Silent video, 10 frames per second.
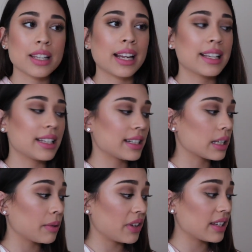Like I said,
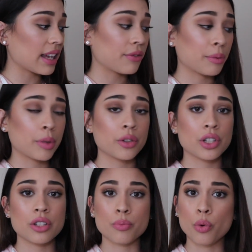some of these I've
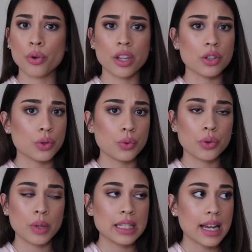repurchased more than 2 or
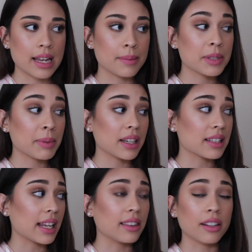3 times
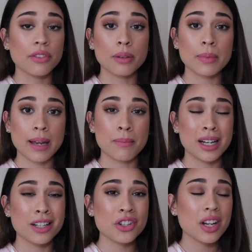because I love them that
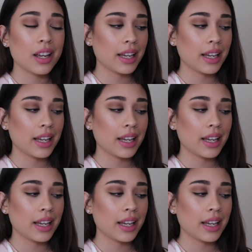much.